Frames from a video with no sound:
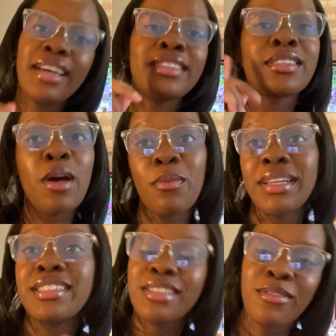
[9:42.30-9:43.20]
I had to call my
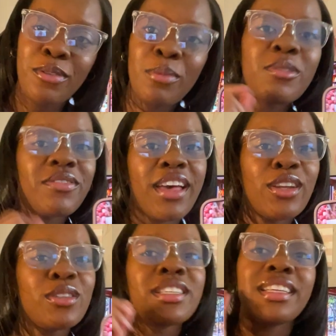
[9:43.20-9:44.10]
cell phone provider
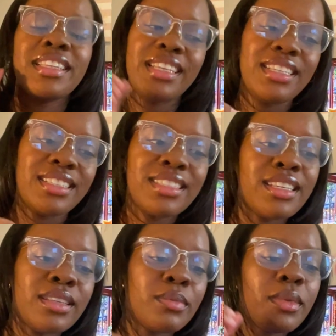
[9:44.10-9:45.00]
to get the
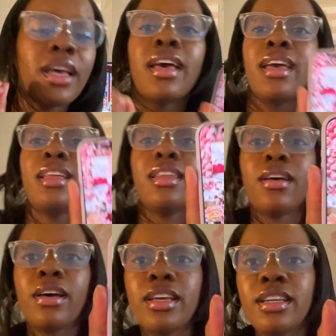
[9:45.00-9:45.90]
eSIM, and now
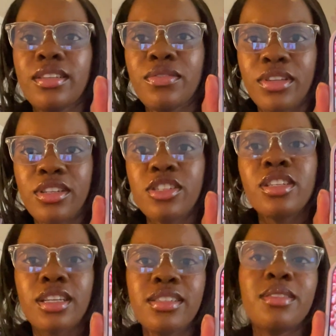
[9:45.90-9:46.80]
I can finish
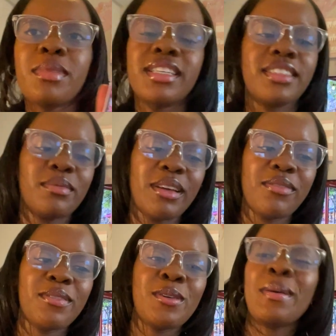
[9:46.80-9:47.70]
customizing my
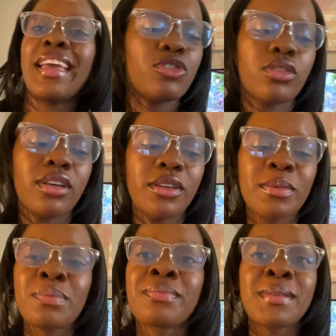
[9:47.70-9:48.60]
phone. Control,
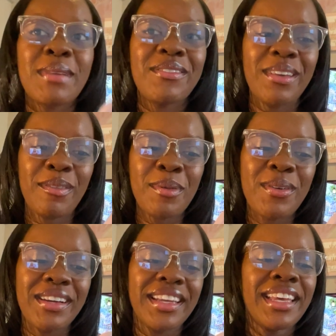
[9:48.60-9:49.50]
my favorite
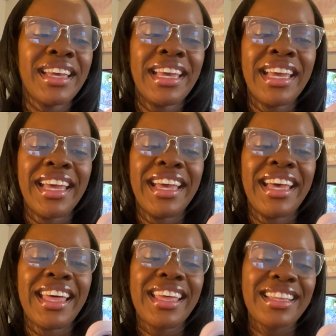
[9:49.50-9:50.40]
part.
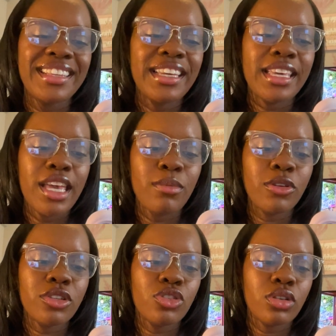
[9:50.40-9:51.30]
Click camera
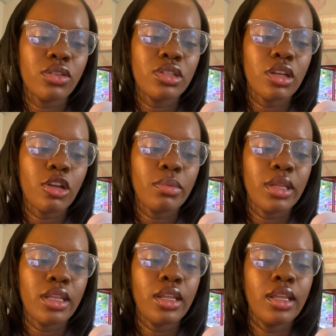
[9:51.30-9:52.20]
control to open
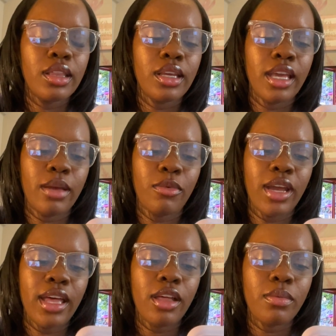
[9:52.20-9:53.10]
the camera
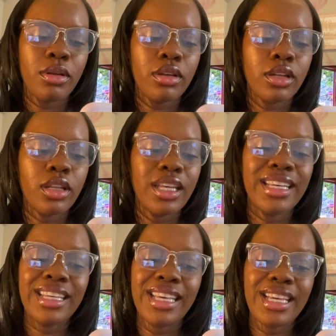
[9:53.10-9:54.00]
app. Click
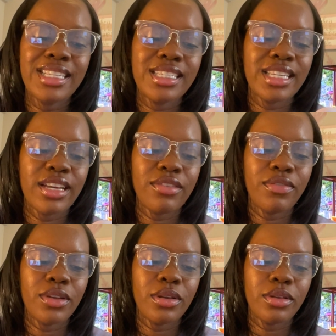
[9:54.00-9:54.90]
again to take a
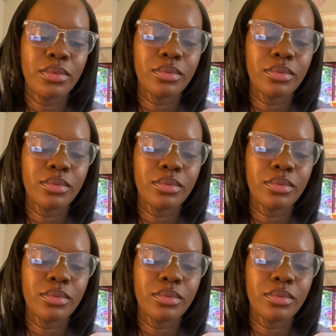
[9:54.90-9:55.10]
photo.